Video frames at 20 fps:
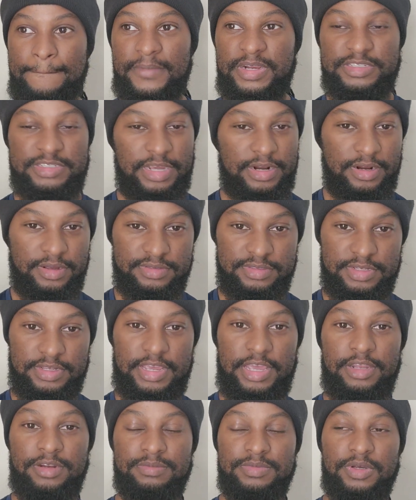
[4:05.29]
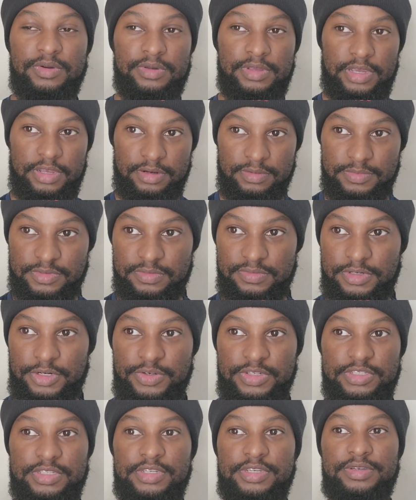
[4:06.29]
Shout outs to Caleb though. Caleb was
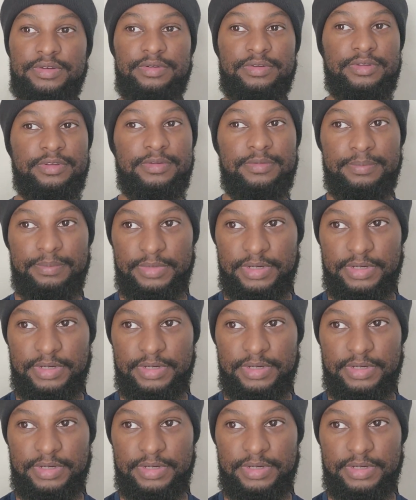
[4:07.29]
very skilled,